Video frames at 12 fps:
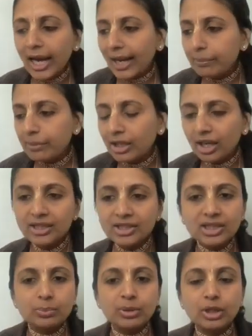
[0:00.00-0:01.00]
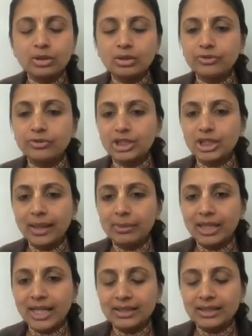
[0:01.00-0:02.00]
I'm in Rajas, because of which I'm
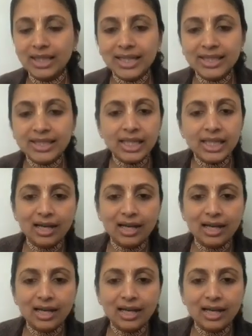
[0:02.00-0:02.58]
in anxiety.